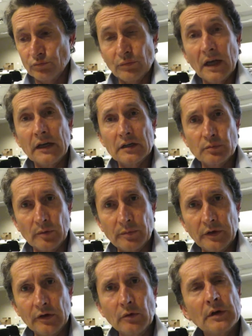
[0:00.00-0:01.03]
managed
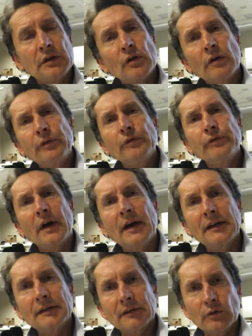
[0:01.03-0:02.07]
properly. You know, what you often
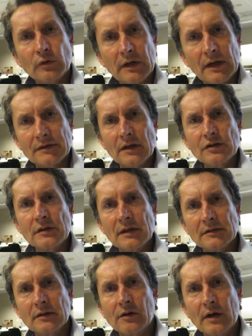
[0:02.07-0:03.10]
find is an organization
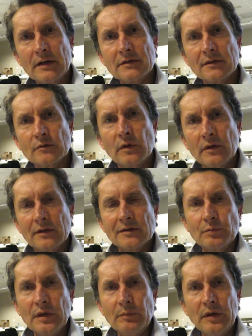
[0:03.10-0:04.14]
is in crisis, whether it's
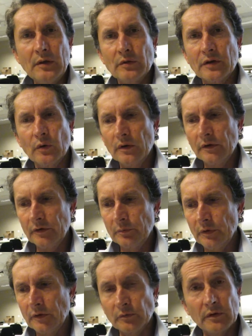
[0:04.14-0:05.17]
BP with the oil
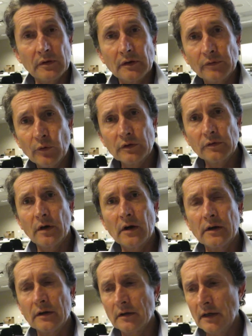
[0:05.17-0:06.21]
spills, whether it's
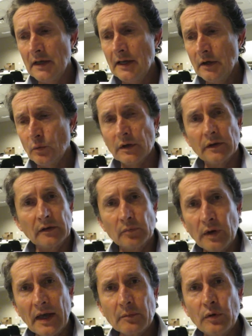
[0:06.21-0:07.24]
Volkswagen, whether it's
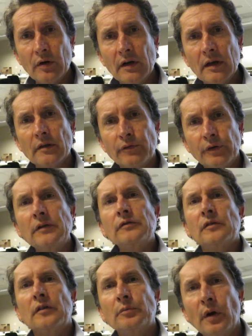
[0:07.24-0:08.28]
BlackBerry, and the
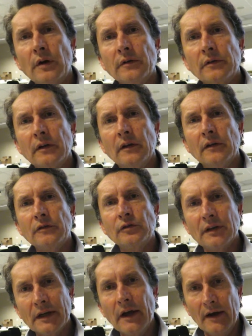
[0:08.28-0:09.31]
first response is
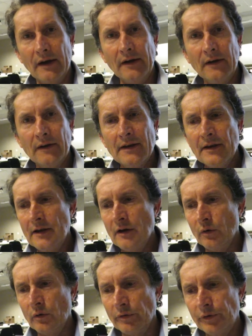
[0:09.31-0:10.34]
to deny.
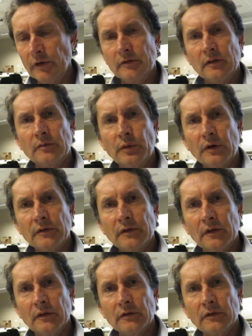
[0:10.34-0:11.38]
Or the first response
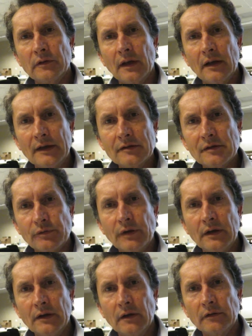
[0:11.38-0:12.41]
is to say, let's
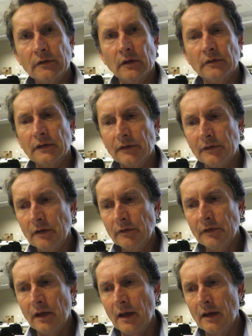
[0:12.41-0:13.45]
defend ourselves, instead of
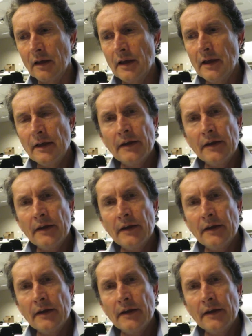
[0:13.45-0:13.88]
saying,